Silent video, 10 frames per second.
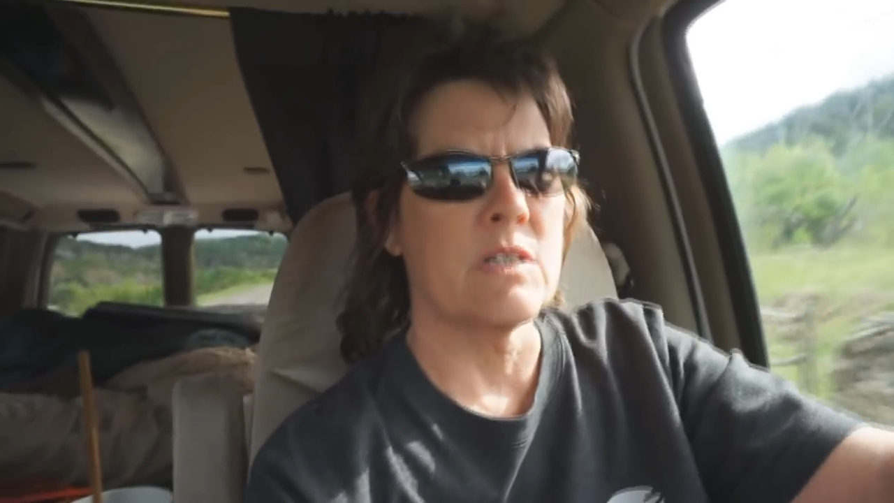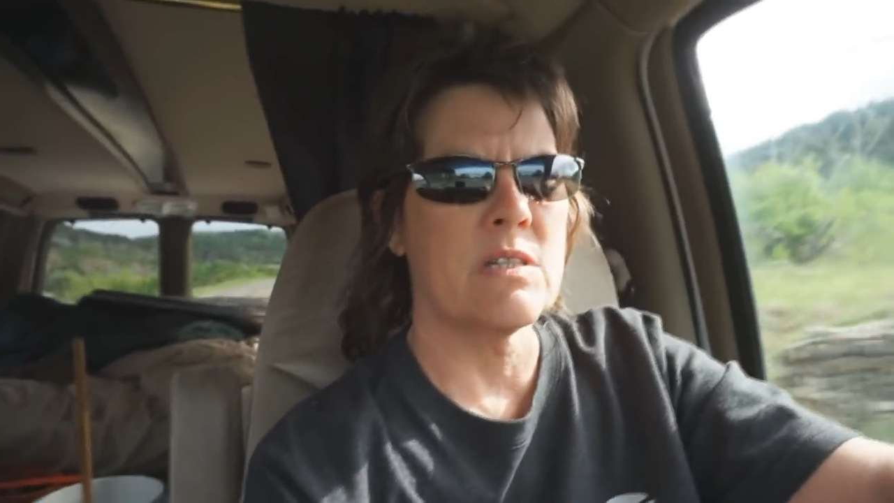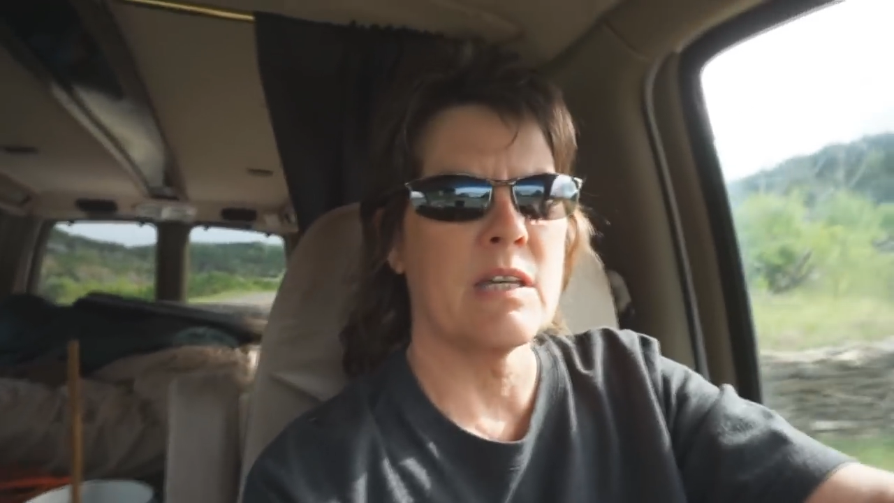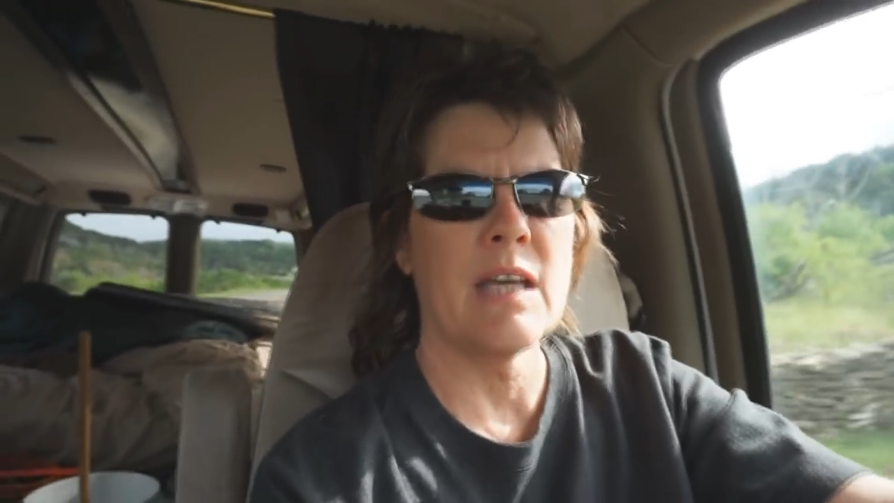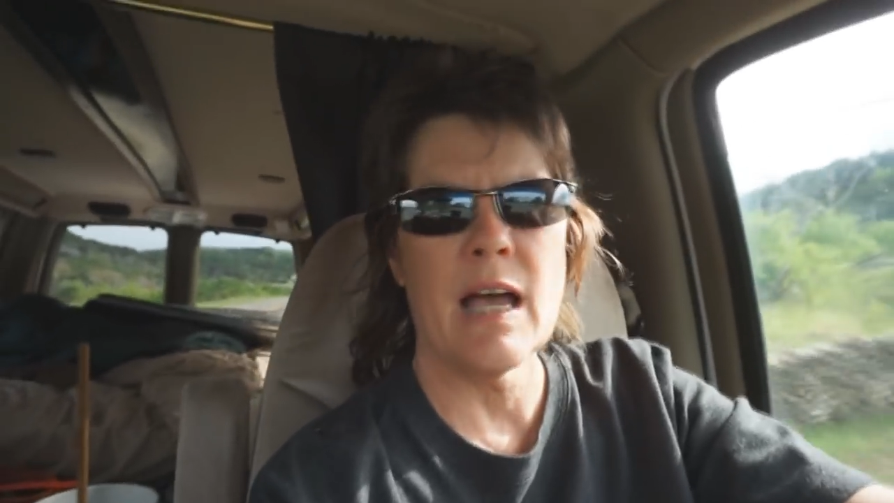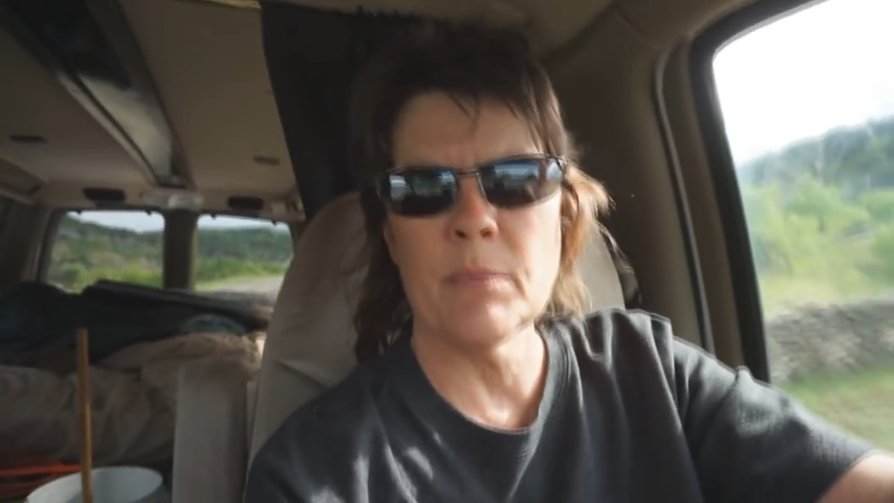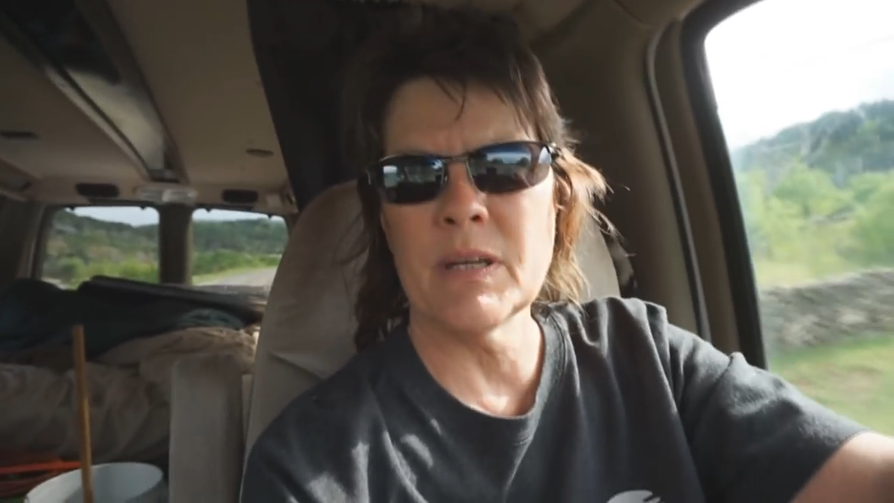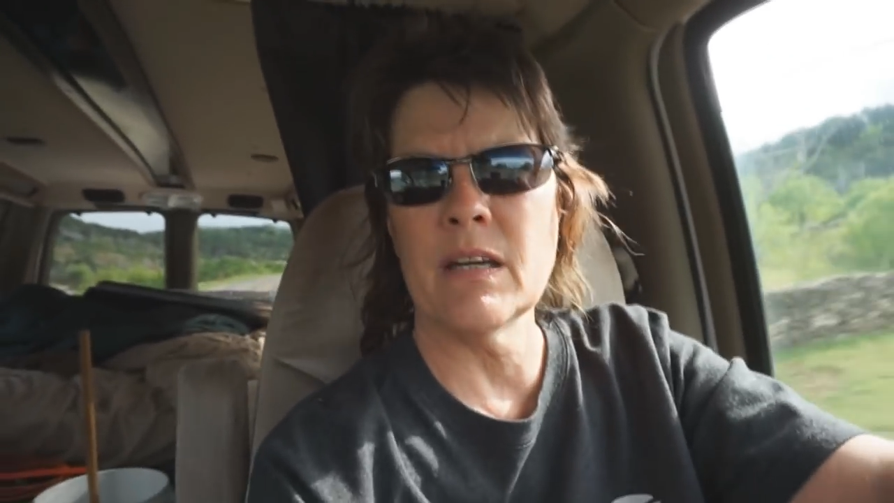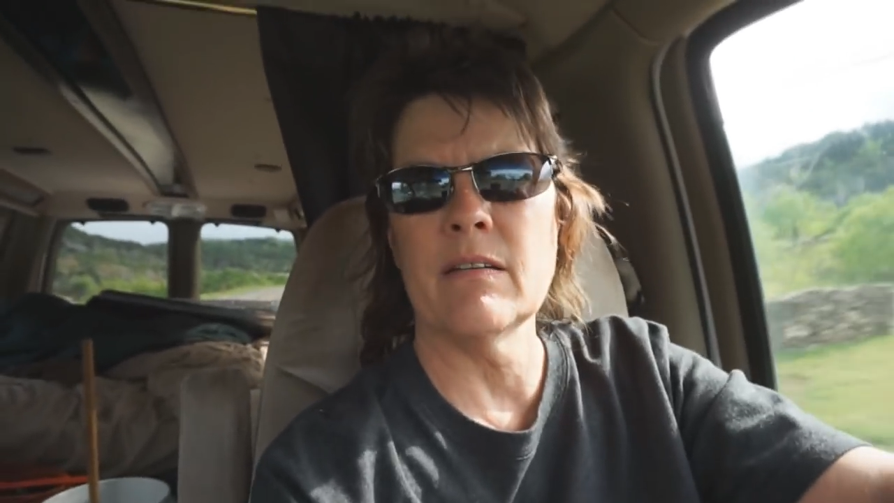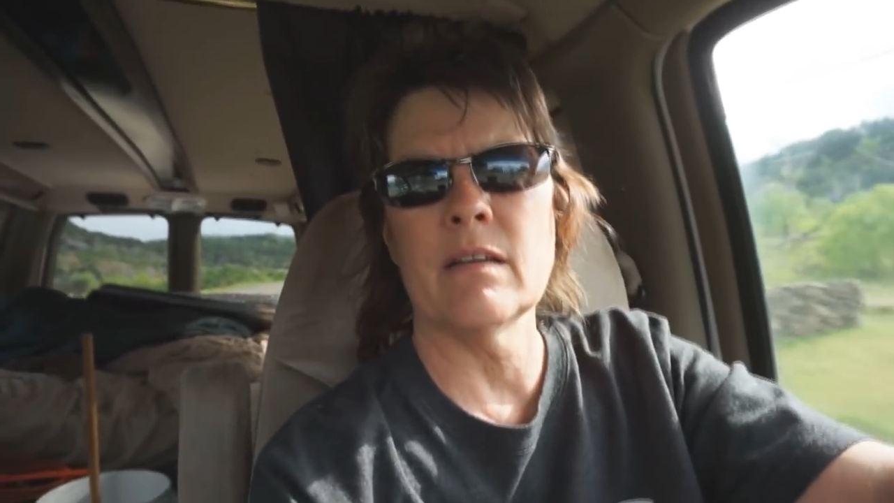to see how
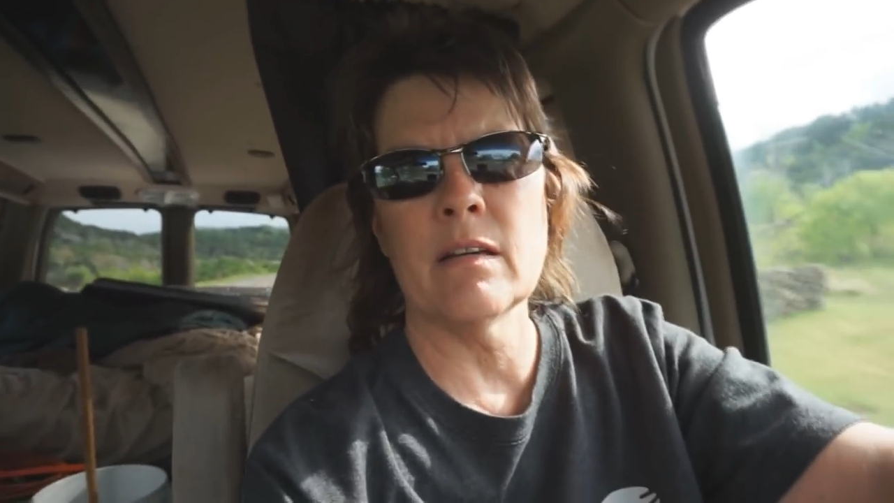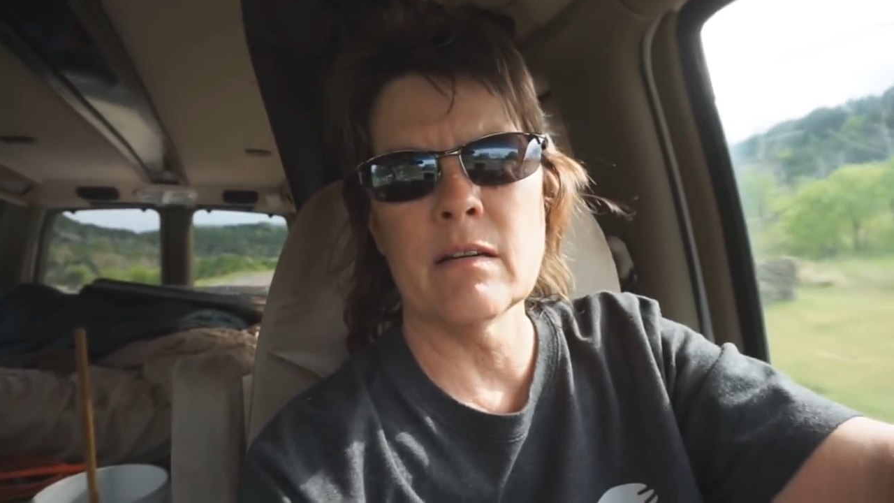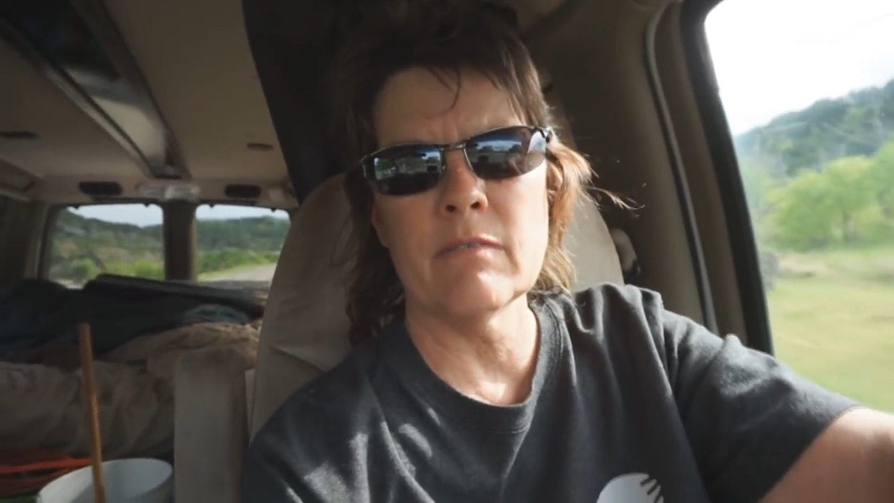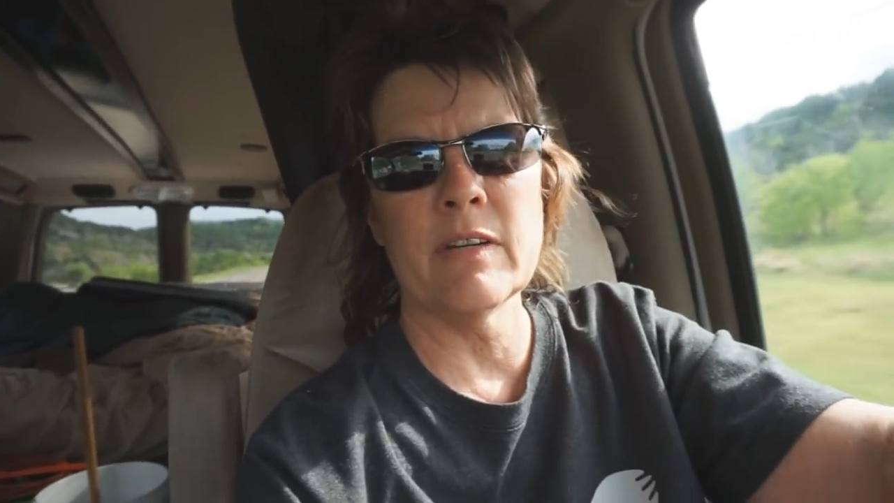many